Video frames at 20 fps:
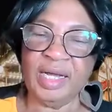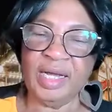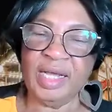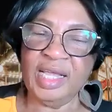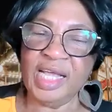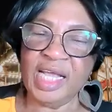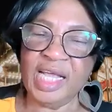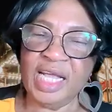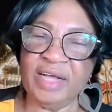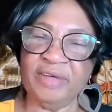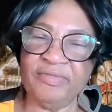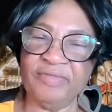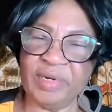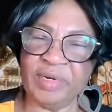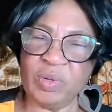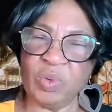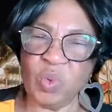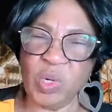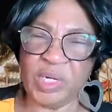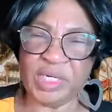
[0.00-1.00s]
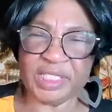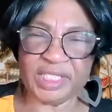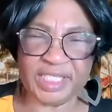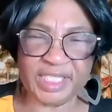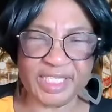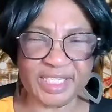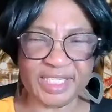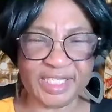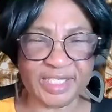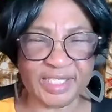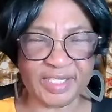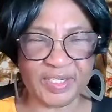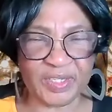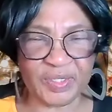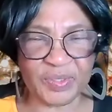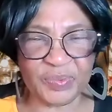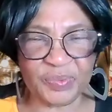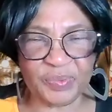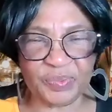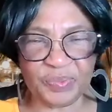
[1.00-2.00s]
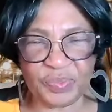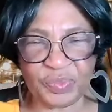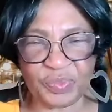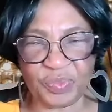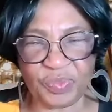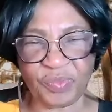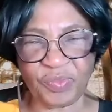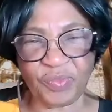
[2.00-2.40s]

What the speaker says: I have a question.